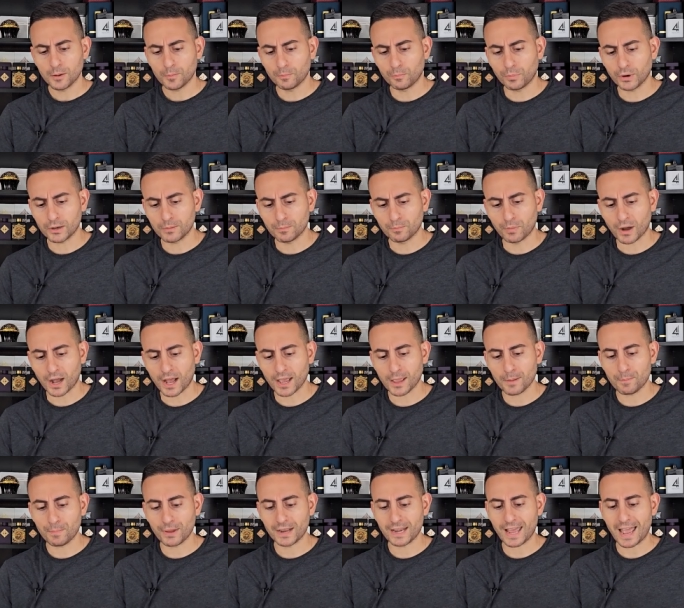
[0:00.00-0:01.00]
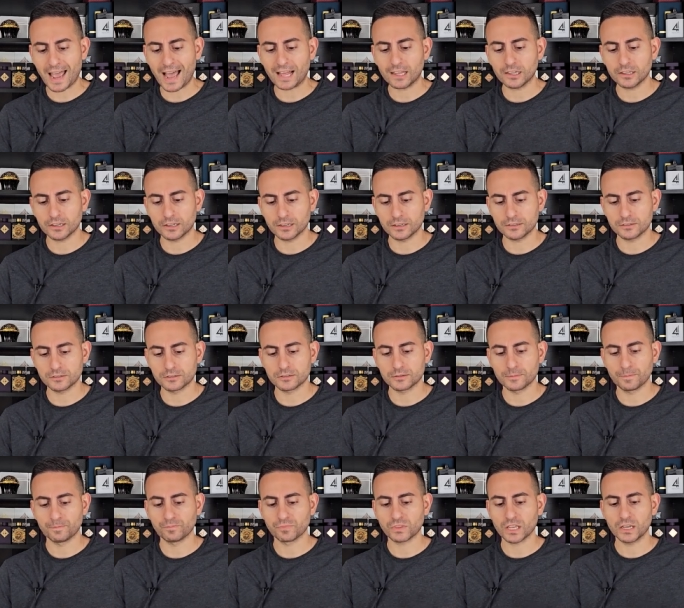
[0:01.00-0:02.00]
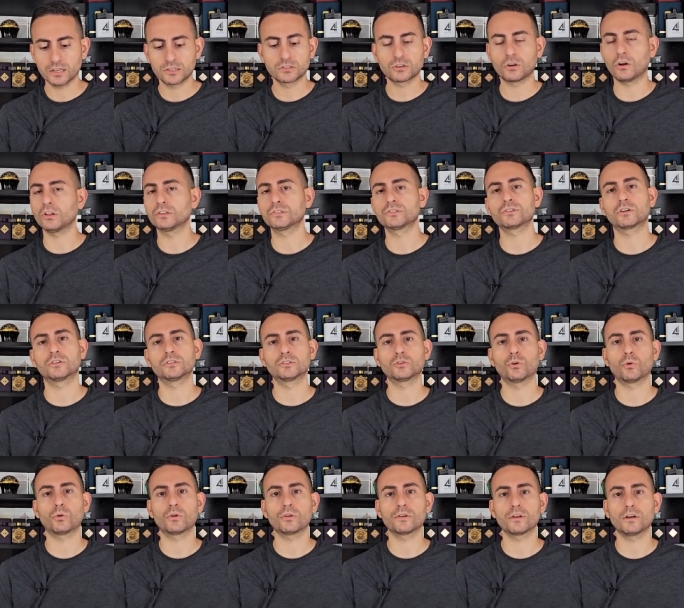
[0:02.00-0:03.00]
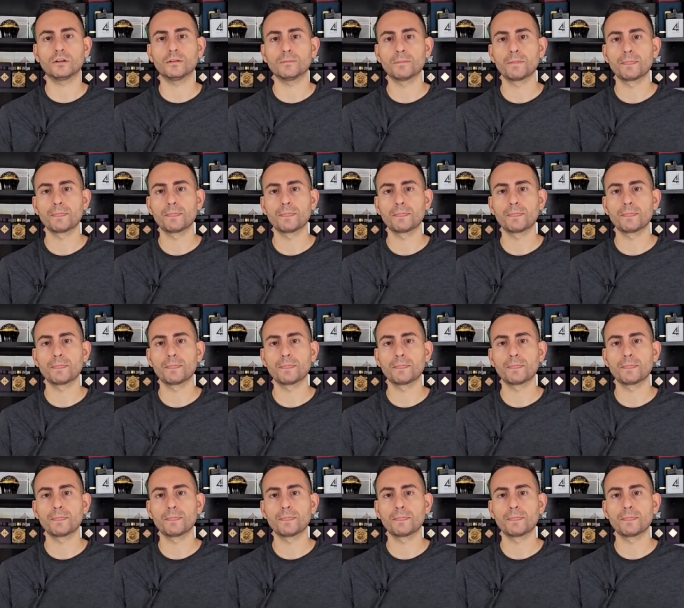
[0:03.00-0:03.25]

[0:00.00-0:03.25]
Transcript: but by Penhaligons, it's called Sartorial.